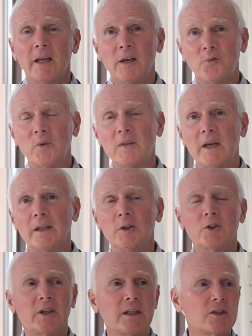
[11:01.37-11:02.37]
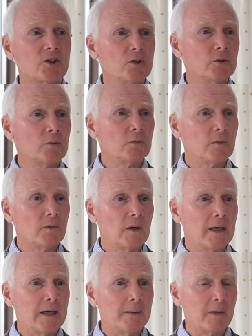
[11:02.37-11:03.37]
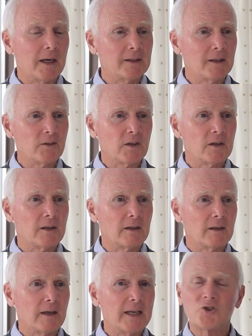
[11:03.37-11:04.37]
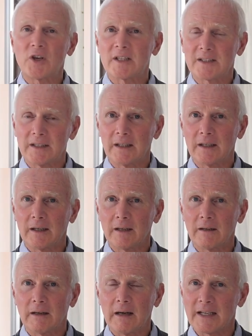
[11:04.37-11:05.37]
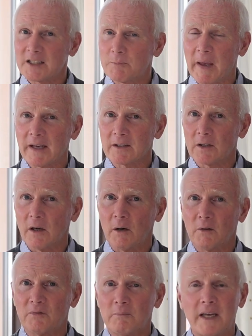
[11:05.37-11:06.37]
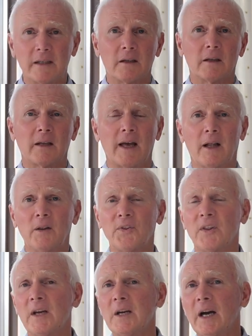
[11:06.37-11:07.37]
If we're then looking to another interesting aspect of medical health,